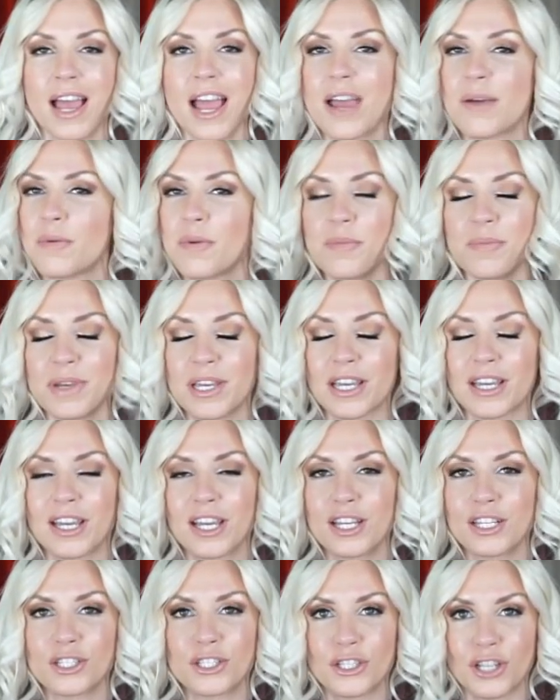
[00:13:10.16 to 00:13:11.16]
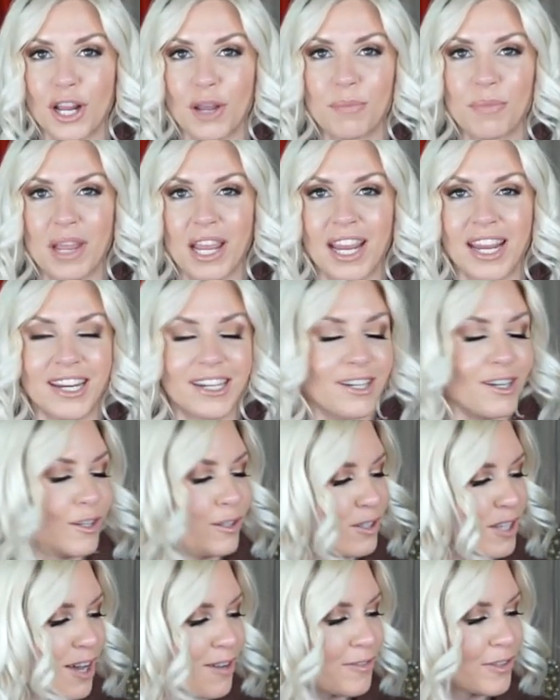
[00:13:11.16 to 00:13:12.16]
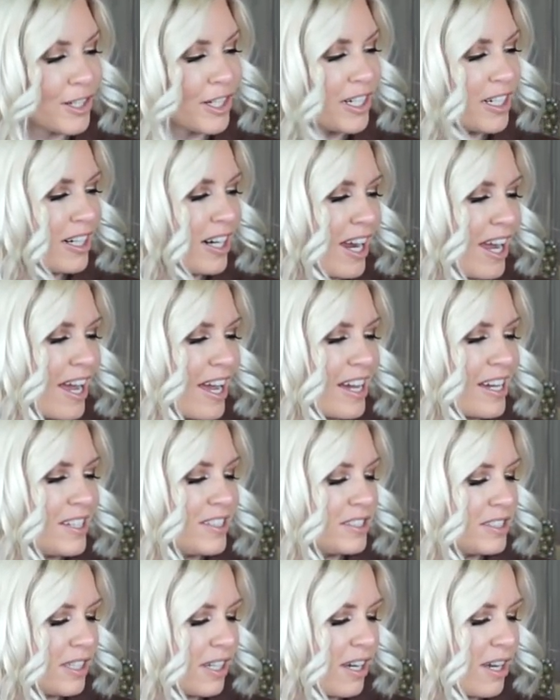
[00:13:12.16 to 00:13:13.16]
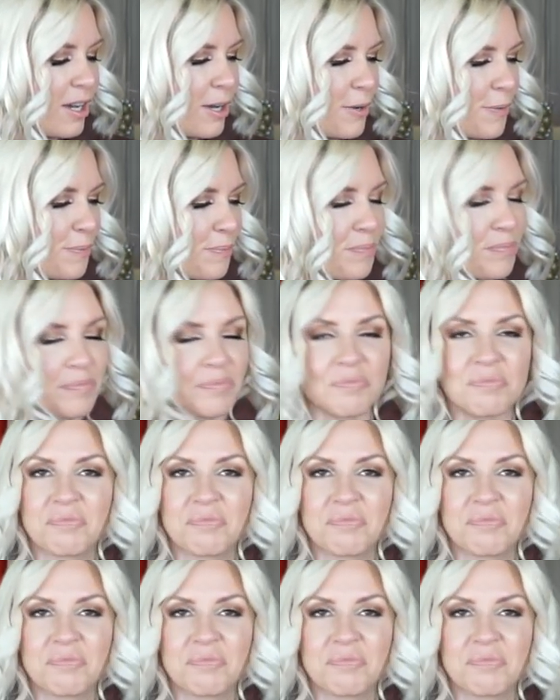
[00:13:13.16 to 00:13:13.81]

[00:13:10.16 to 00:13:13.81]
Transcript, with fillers: I am a big champagne lover and um,